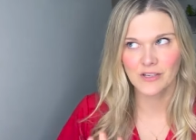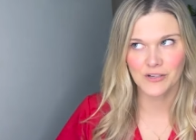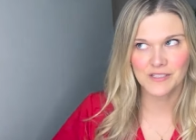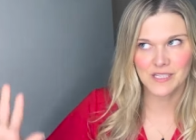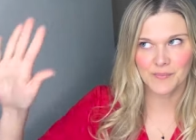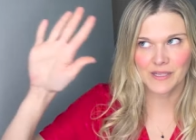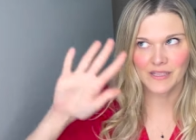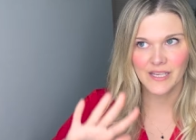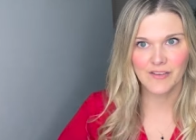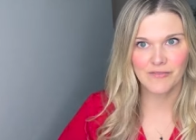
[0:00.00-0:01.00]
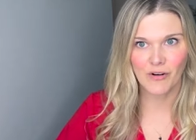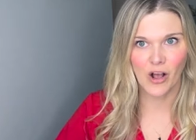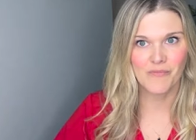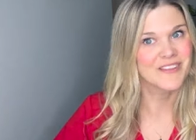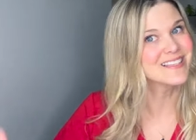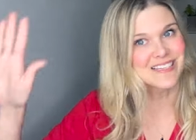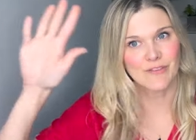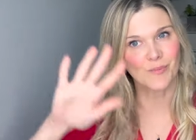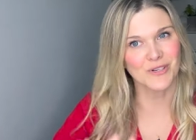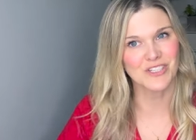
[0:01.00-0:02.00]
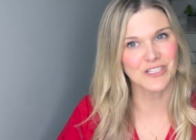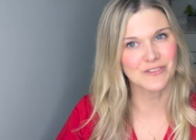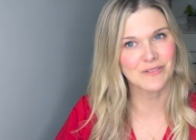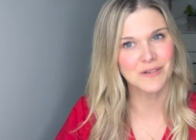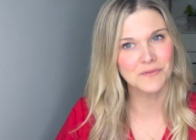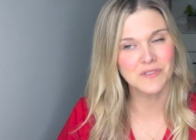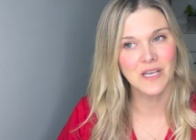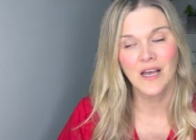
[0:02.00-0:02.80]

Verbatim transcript: are typically from these different progesterones.